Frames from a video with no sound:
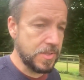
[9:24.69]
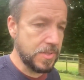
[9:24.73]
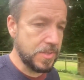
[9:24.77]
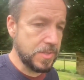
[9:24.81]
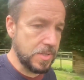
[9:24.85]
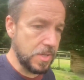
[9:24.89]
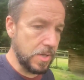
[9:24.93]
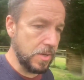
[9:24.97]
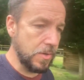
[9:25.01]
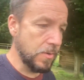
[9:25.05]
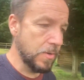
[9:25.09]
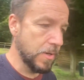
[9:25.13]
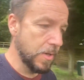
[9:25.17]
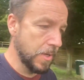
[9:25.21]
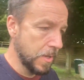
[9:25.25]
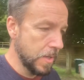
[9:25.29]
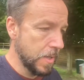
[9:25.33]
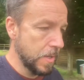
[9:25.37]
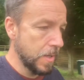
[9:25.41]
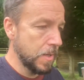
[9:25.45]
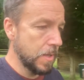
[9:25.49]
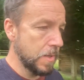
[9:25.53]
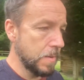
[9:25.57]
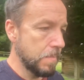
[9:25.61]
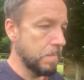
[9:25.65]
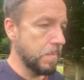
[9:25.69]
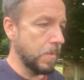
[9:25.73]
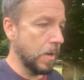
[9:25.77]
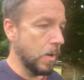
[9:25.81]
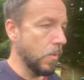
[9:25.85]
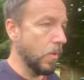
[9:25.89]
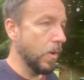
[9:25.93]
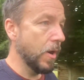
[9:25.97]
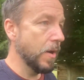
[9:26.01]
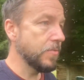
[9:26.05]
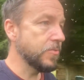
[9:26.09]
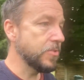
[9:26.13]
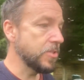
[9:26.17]
So my
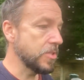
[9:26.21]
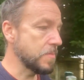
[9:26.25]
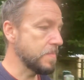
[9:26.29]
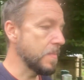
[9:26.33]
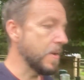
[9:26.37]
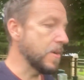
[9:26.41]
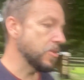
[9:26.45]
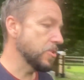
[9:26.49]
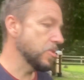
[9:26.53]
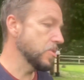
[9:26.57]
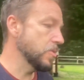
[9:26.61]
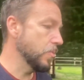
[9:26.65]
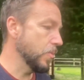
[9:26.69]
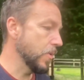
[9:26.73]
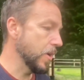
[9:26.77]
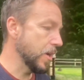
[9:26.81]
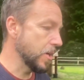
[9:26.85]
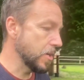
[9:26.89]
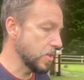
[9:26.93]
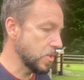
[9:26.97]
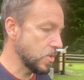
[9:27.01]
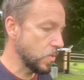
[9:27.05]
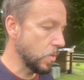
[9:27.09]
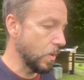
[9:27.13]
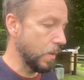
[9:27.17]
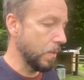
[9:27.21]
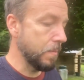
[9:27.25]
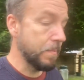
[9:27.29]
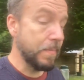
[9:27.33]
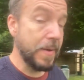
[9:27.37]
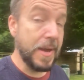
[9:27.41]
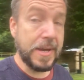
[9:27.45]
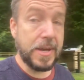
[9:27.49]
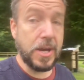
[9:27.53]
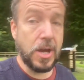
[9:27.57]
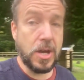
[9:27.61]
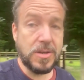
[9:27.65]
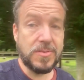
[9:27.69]
wife's just mentioned that we're going to swap them
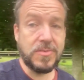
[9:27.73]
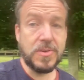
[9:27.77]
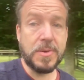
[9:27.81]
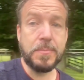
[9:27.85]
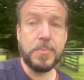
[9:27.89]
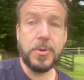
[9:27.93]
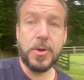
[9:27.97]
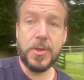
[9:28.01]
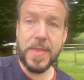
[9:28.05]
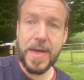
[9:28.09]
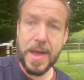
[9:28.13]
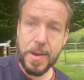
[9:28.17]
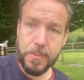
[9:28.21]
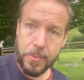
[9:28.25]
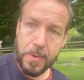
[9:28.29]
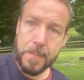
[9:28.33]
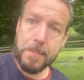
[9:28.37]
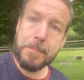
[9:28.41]
back over and put that one